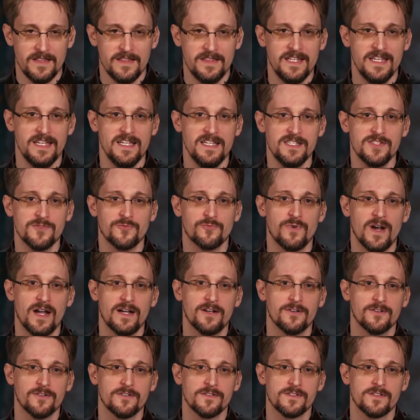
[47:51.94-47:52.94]
these
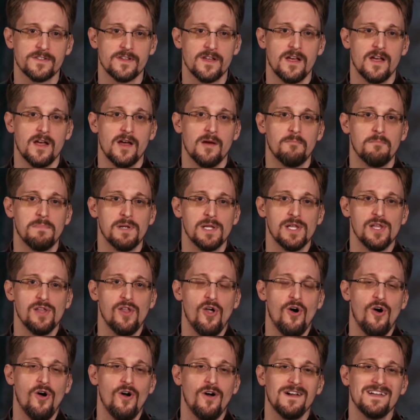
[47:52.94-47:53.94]
records
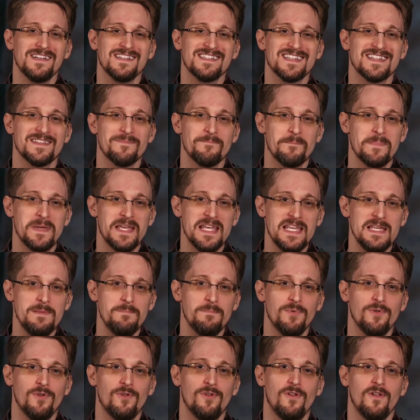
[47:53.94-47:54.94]
belong to the
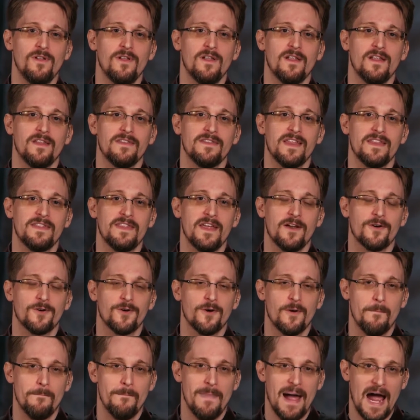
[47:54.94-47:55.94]
people that they
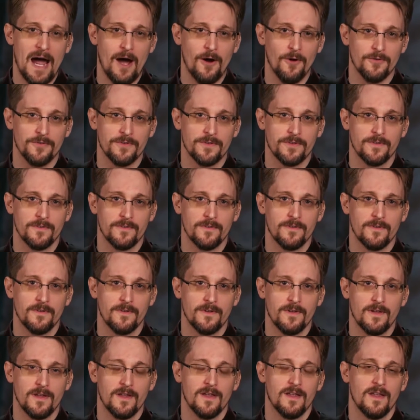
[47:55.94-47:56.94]
are about,
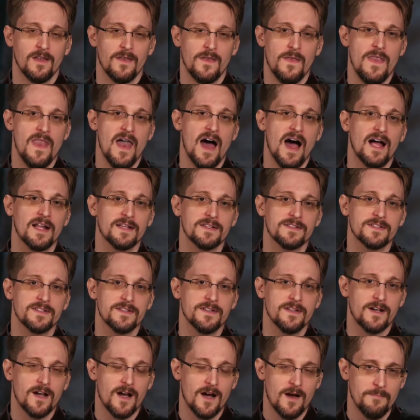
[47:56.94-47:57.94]
not
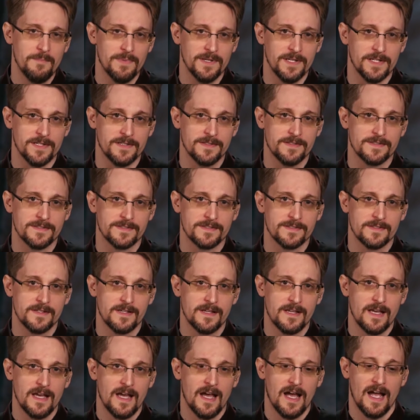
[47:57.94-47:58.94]
to the companies.
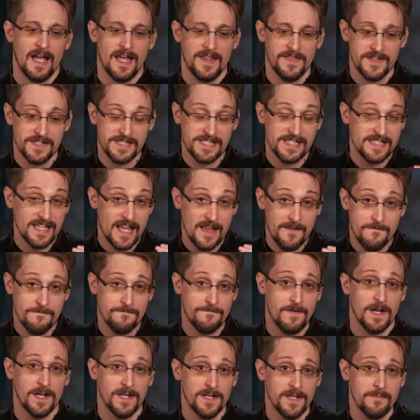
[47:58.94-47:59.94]
And this is a
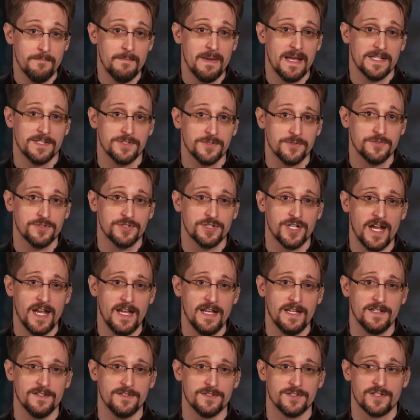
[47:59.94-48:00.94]
fundamental
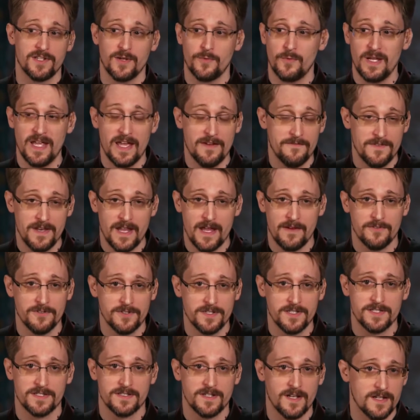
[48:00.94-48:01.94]
change that we have never
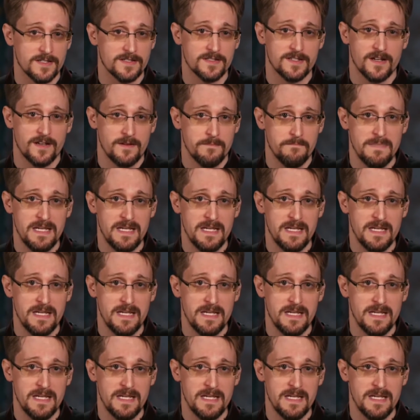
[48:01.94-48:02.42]
discussed in a